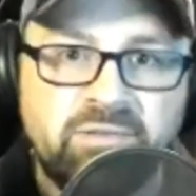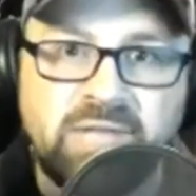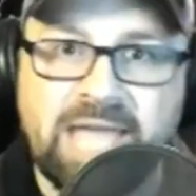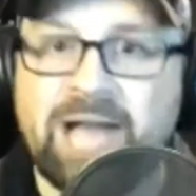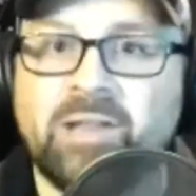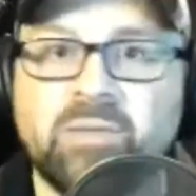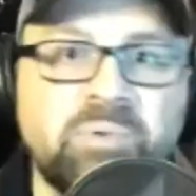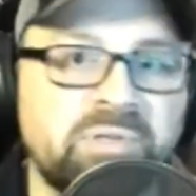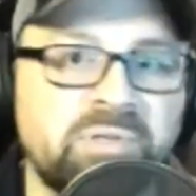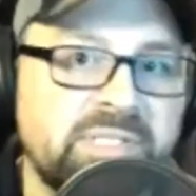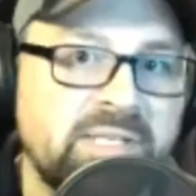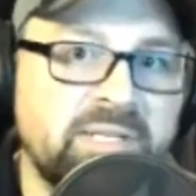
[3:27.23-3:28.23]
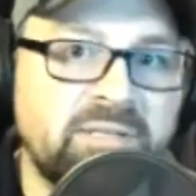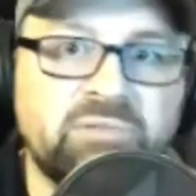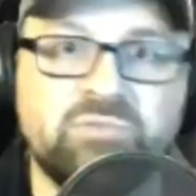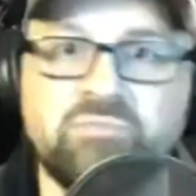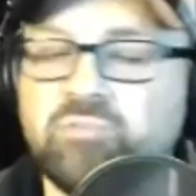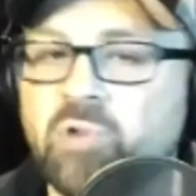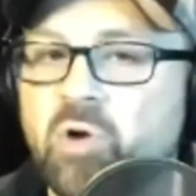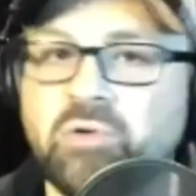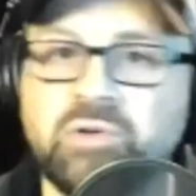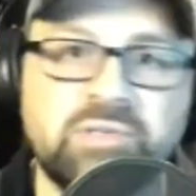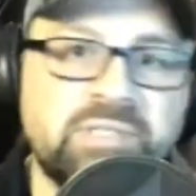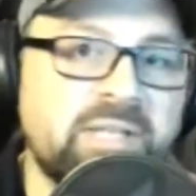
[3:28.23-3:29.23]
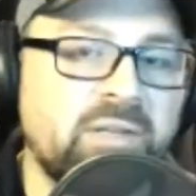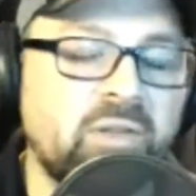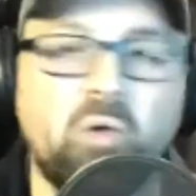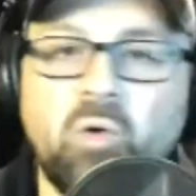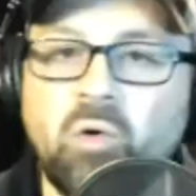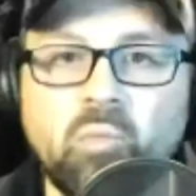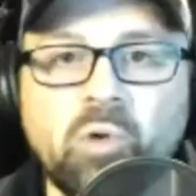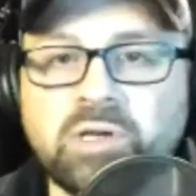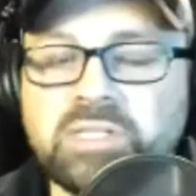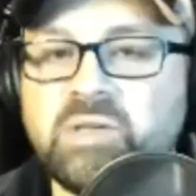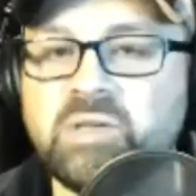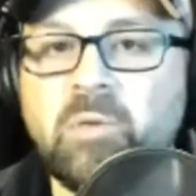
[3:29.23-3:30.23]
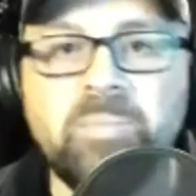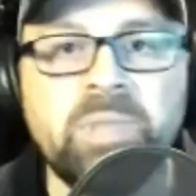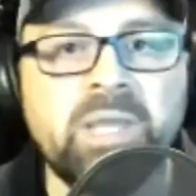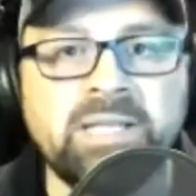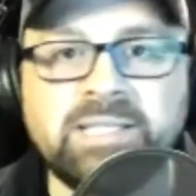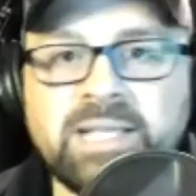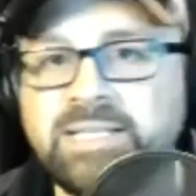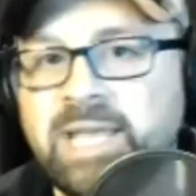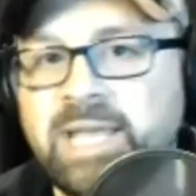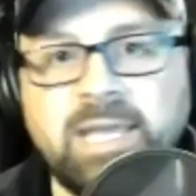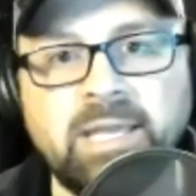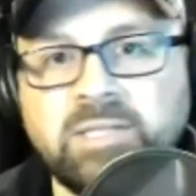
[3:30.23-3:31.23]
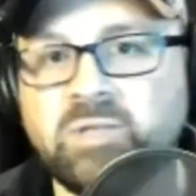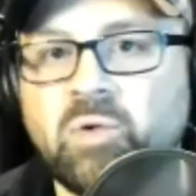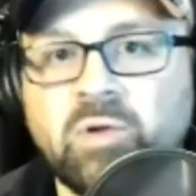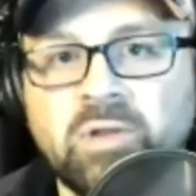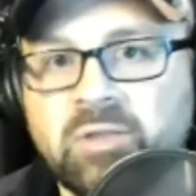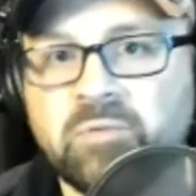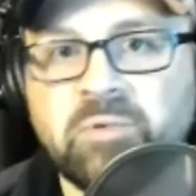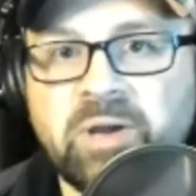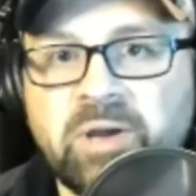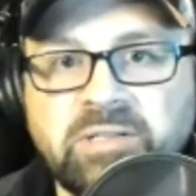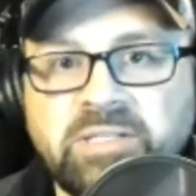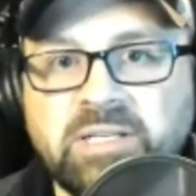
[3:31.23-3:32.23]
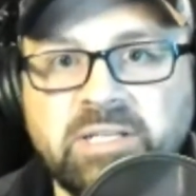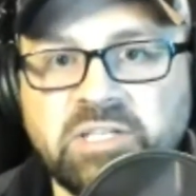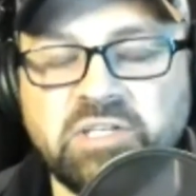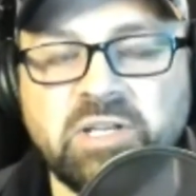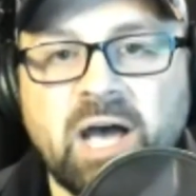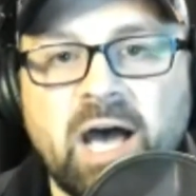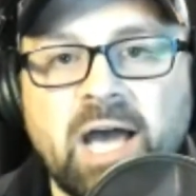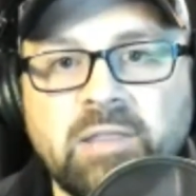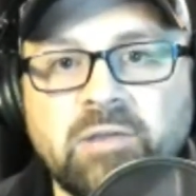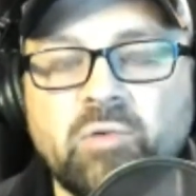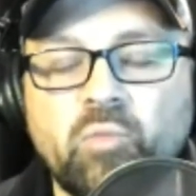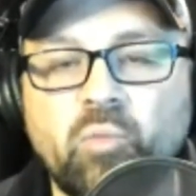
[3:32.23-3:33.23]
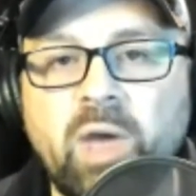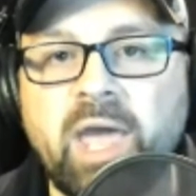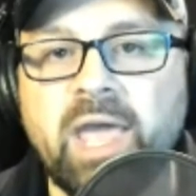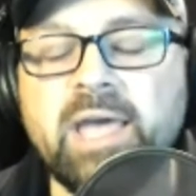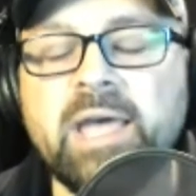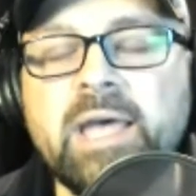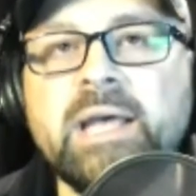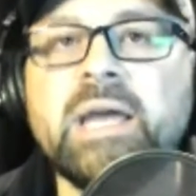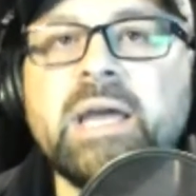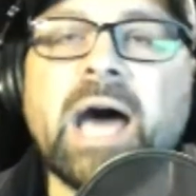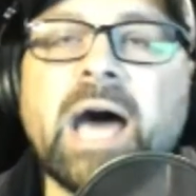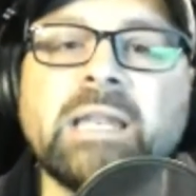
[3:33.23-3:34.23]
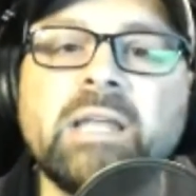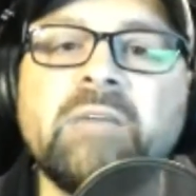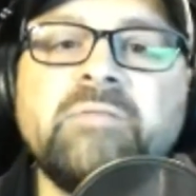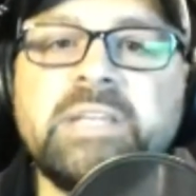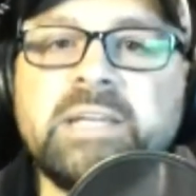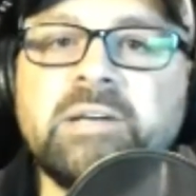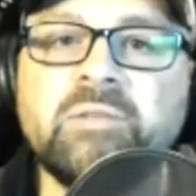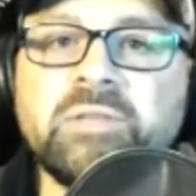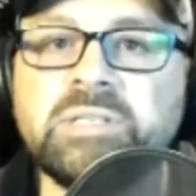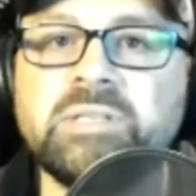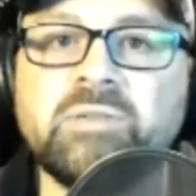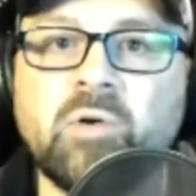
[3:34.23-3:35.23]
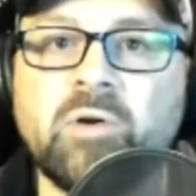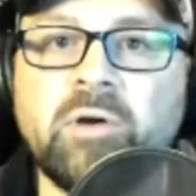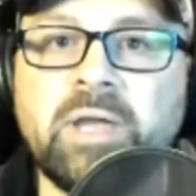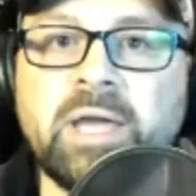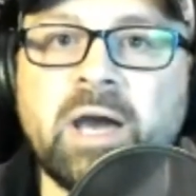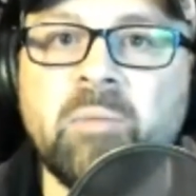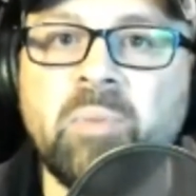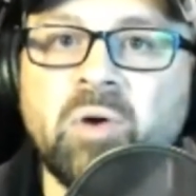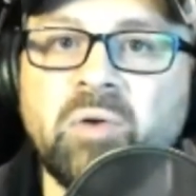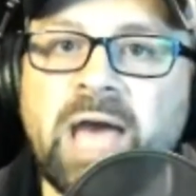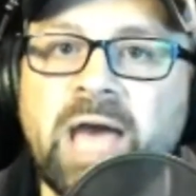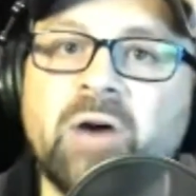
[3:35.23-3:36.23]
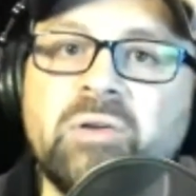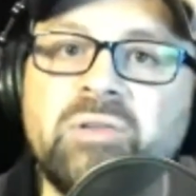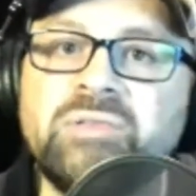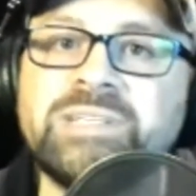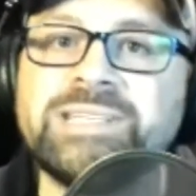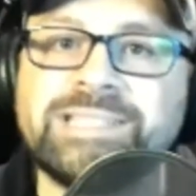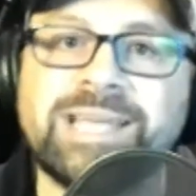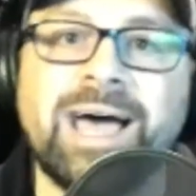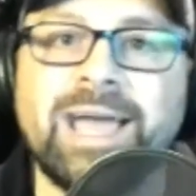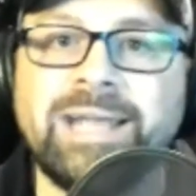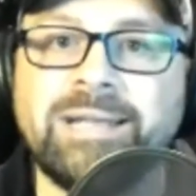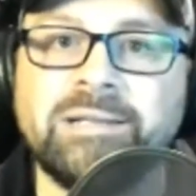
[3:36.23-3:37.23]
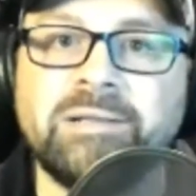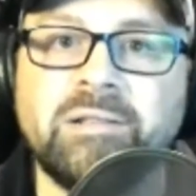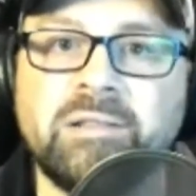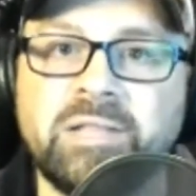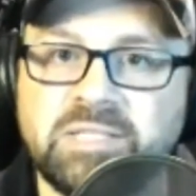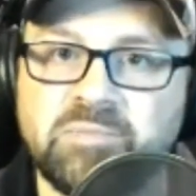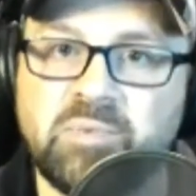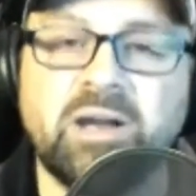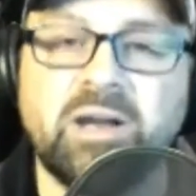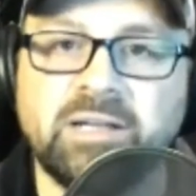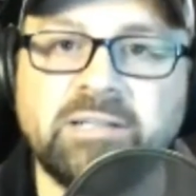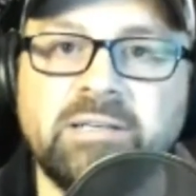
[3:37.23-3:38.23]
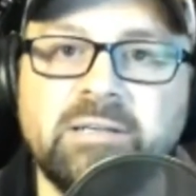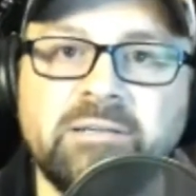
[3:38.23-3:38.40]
calipers and rotors and the whole work. So it's taking a toll on the repair technician either way. I'd love to hear the story about how you designed this product.